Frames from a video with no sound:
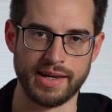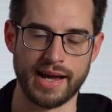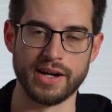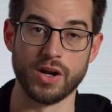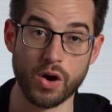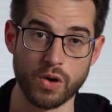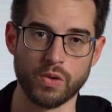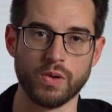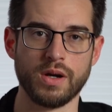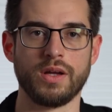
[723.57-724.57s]
And I
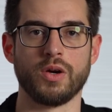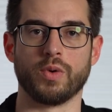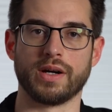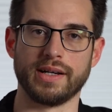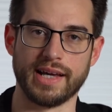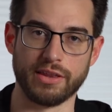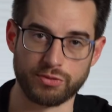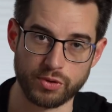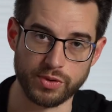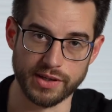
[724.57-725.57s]
know we're going to
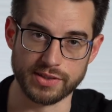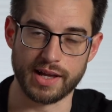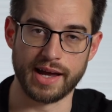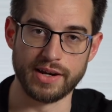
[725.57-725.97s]
get through this.